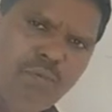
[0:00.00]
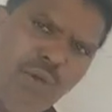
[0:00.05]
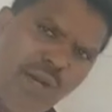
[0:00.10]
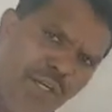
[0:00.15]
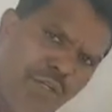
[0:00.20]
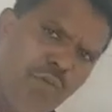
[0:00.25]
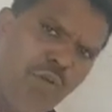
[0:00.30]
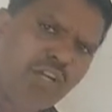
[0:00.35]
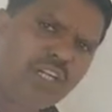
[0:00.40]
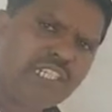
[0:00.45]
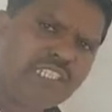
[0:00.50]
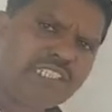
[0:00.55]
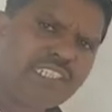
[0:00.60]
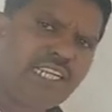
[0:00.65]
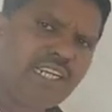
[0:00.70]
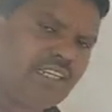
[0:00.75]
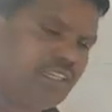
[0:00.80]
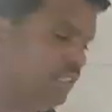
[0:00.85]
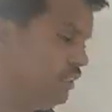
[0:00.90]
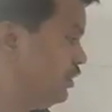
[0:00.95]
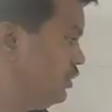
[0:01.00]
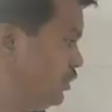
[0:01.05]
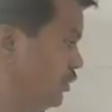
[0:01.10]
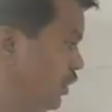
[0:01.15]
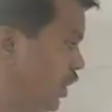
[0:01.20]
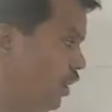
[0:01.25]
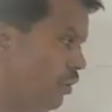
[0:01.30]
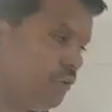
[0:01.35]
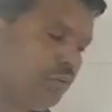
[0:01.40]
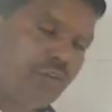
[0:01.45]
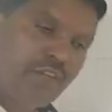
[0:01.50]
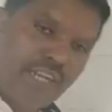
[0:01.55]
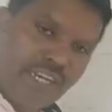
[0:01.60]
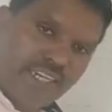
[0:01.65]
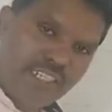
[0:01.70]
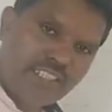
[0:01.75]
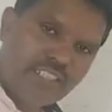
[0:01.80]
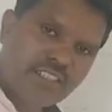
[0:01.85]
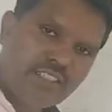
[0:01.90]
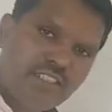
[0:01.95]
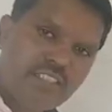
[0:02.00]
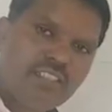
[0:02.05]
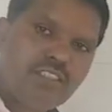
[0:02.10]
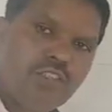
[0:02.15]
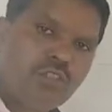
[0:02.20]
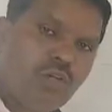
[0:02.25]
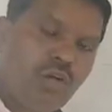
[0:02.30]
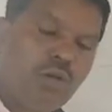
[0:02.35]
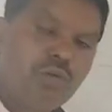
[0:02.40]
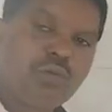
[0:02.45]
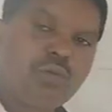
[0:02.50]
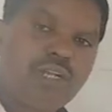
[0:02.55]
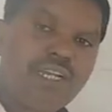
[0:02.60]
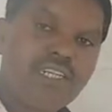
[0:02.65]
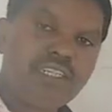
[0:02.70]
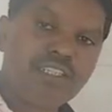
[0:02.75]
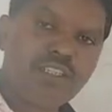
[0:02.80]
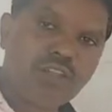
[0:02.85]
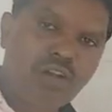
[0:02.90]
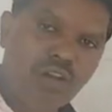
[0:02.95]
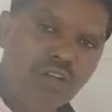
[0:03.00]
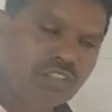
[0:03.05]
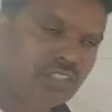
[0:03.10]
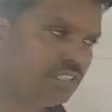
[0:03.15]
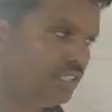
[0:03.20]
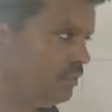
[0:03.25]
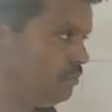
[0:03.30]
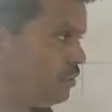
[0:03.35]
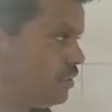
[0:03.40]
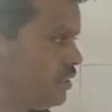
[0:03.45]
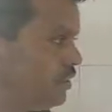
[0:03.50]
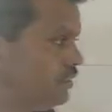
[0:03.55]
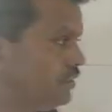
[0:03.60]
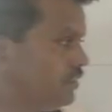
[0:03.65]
what you understand. You have to write the rocks names,